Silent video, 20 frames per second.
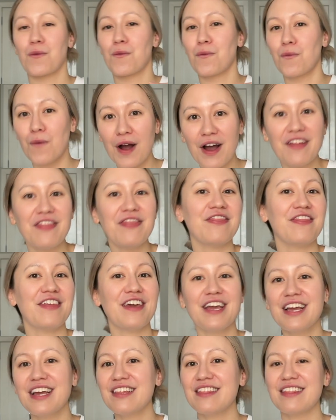one
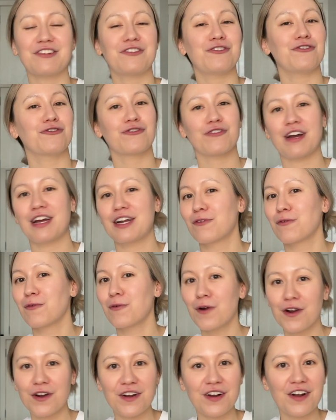thing that you try to
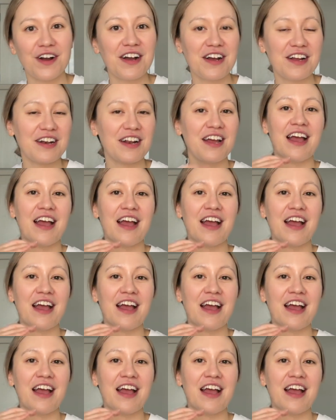work on